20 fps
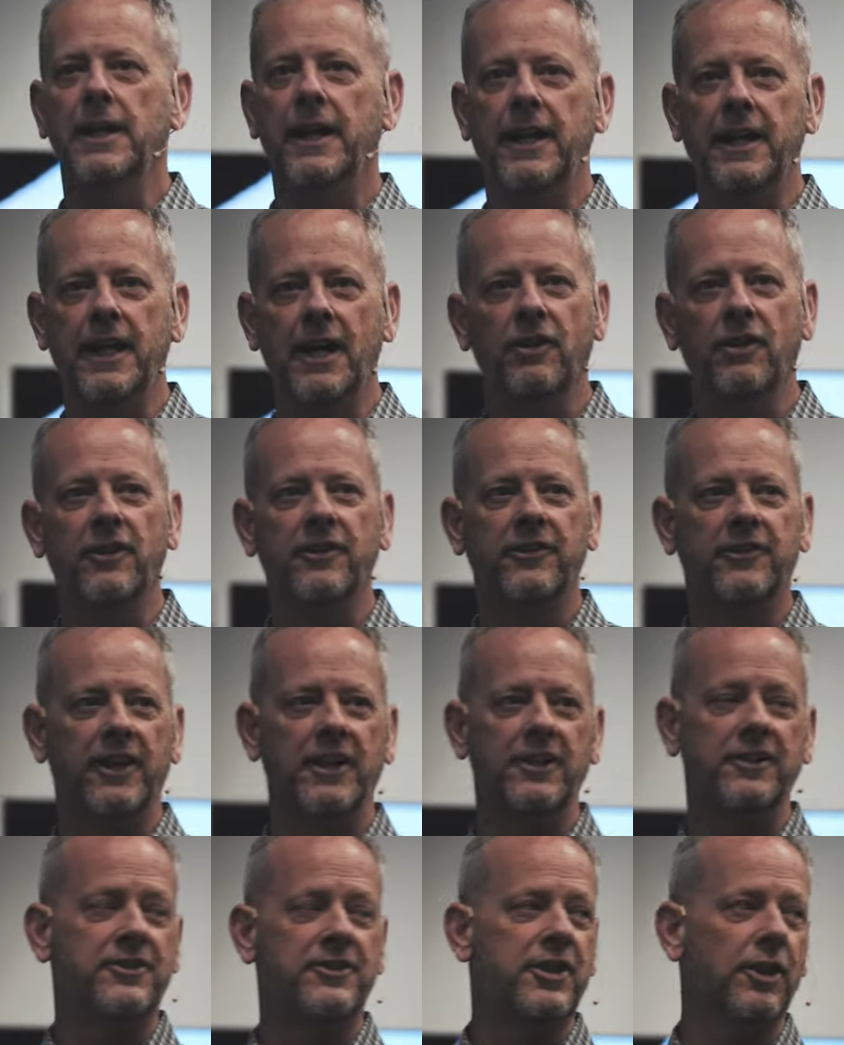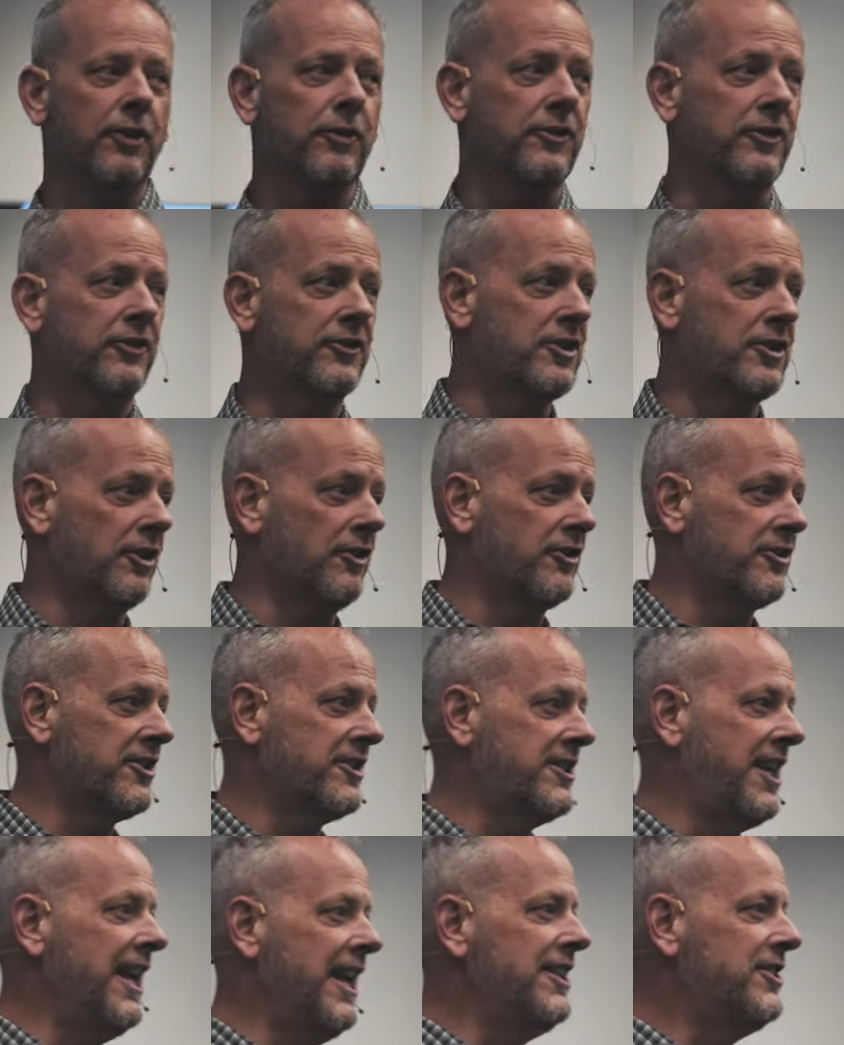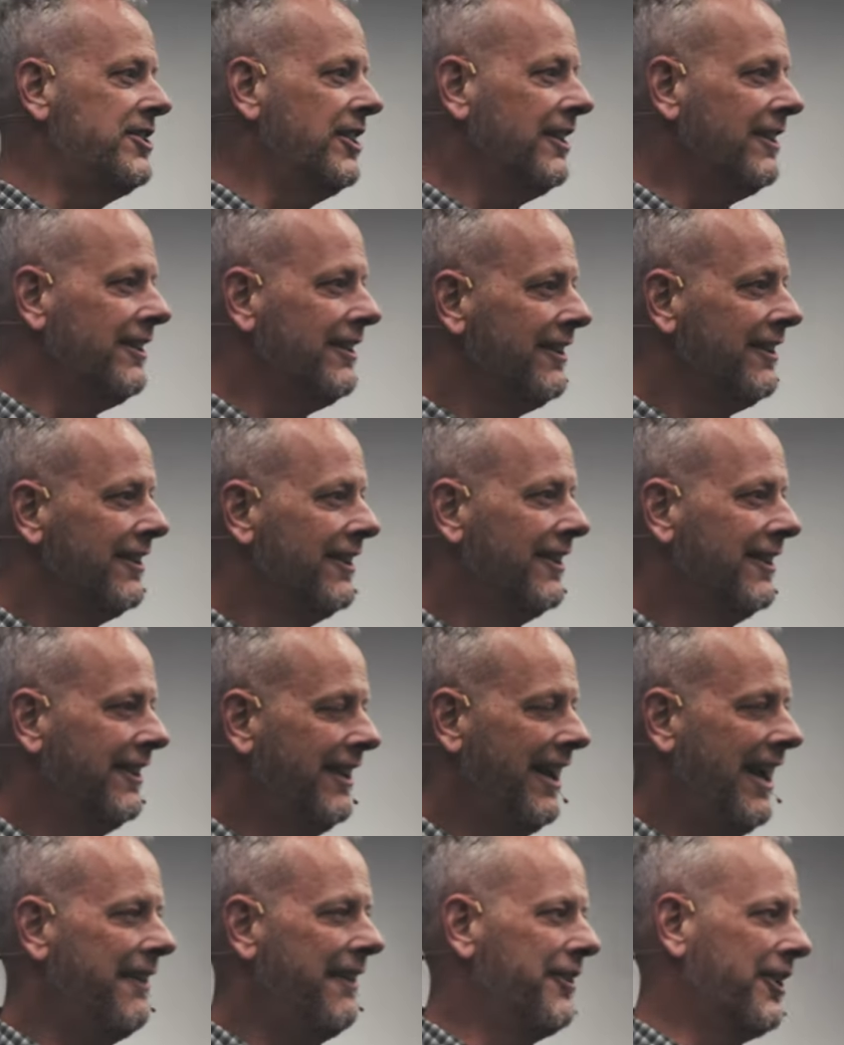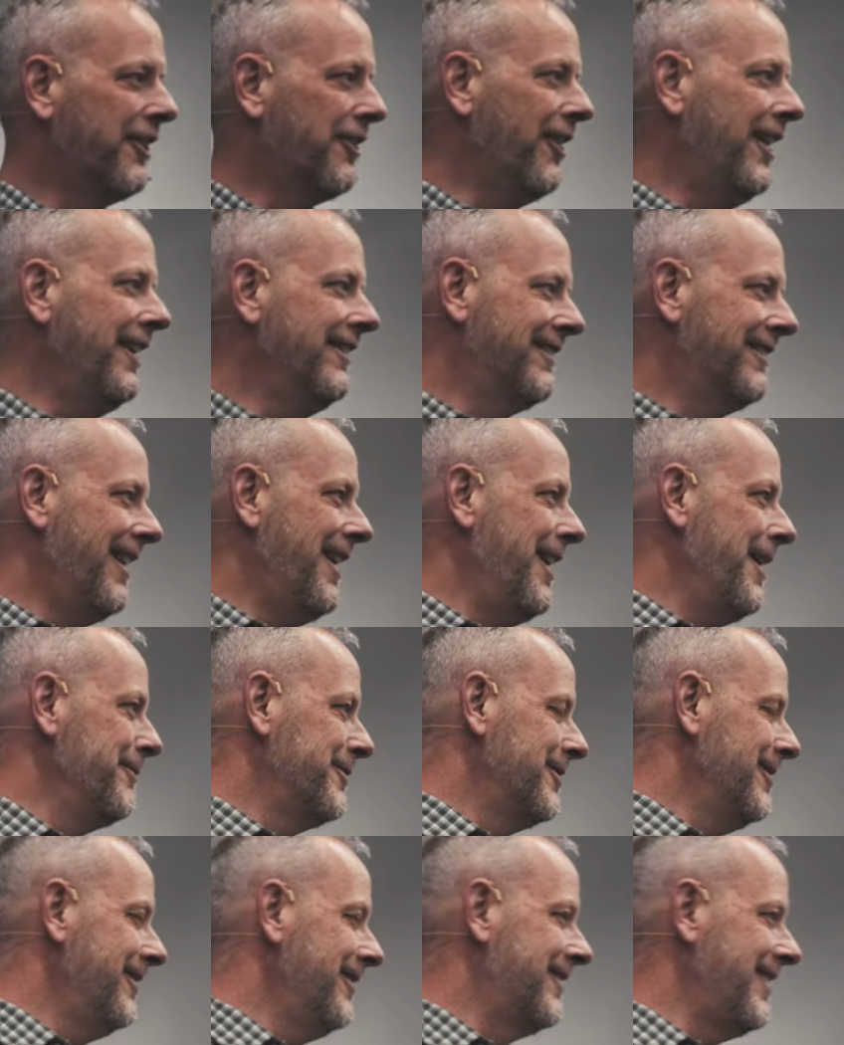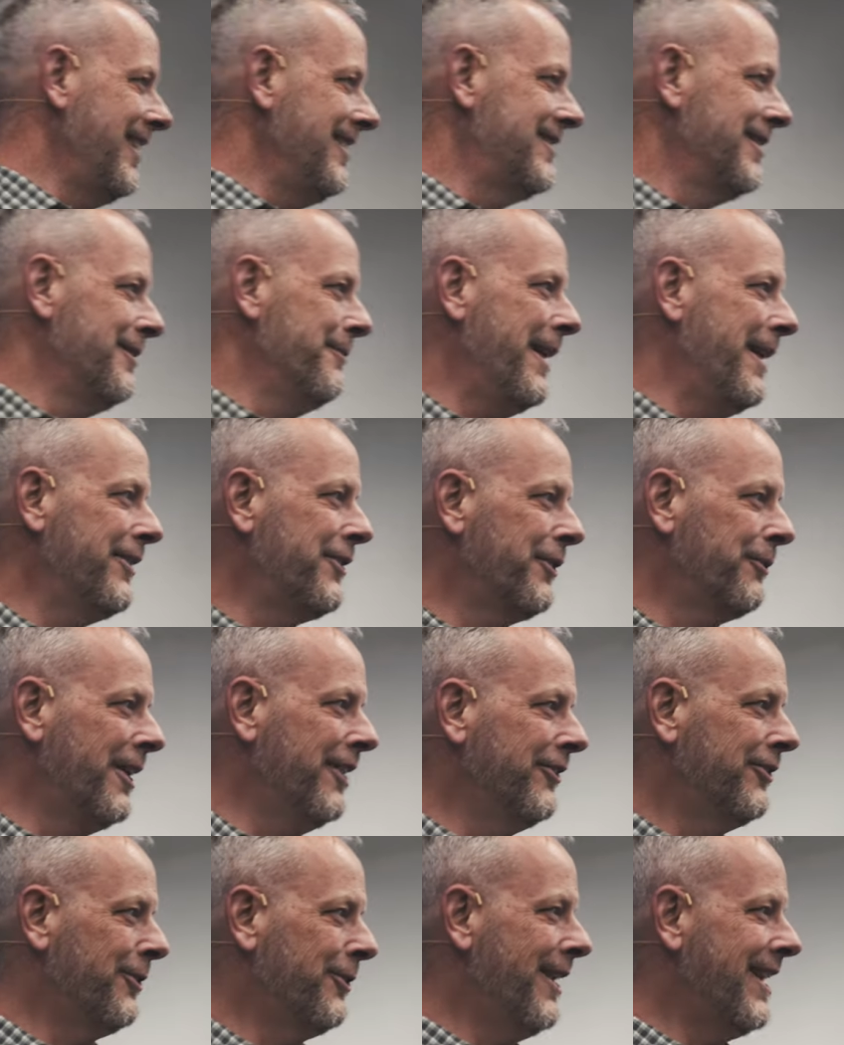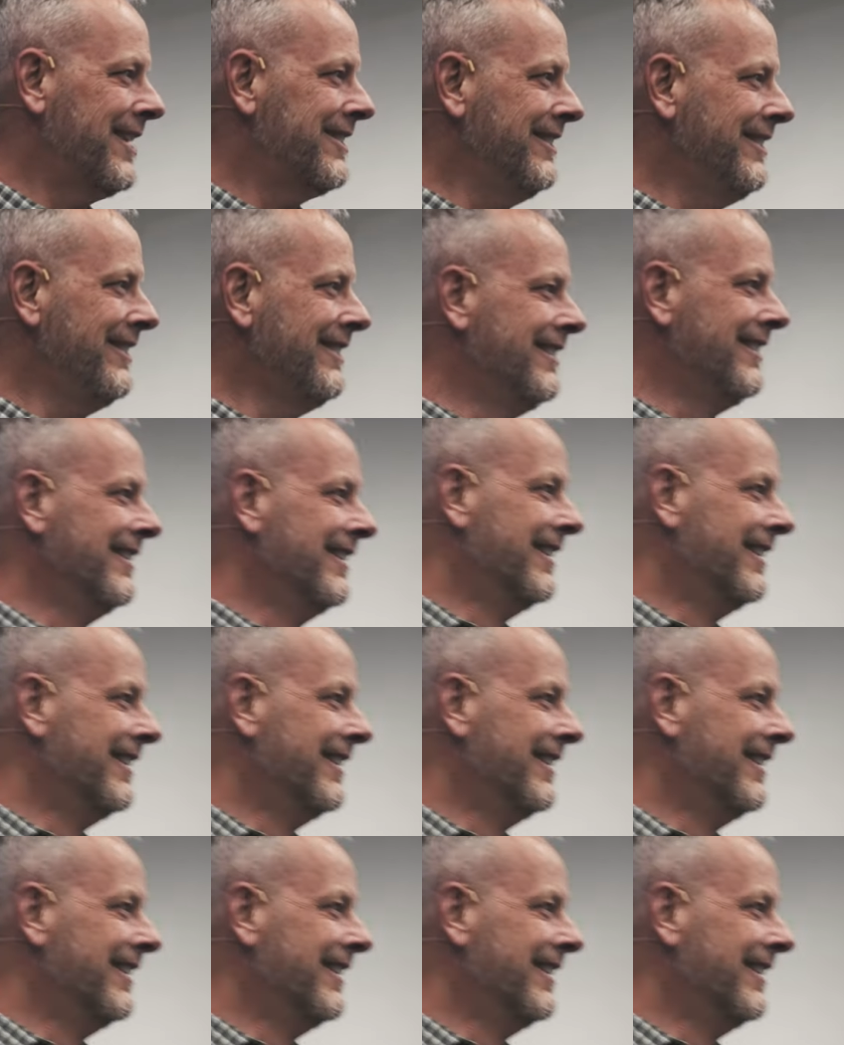And Ellen's in children's church teaching, having a great time. She's teaching about the resurrection.